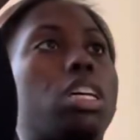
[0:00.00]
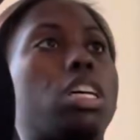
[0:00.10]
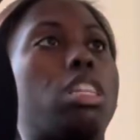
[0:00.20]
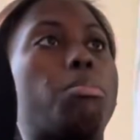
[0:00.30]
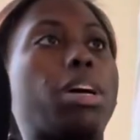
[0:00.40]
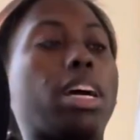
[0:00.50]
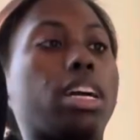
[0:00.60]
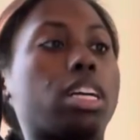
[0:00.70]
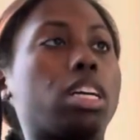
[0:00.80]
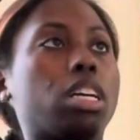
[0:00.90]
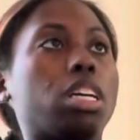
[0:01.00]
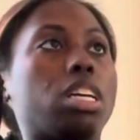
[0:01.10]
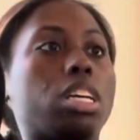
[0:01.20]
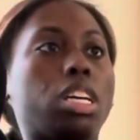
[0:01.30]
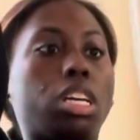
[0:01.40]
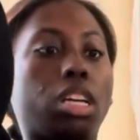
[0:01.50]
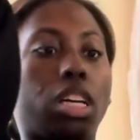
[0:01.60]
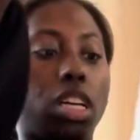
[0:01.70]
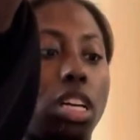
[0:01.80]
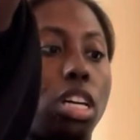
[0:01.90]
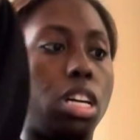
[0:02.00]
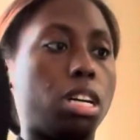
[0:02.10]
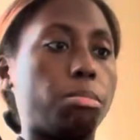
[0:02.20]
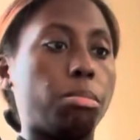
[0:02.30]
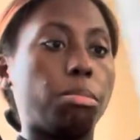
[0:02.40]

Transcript: in the bag. Um,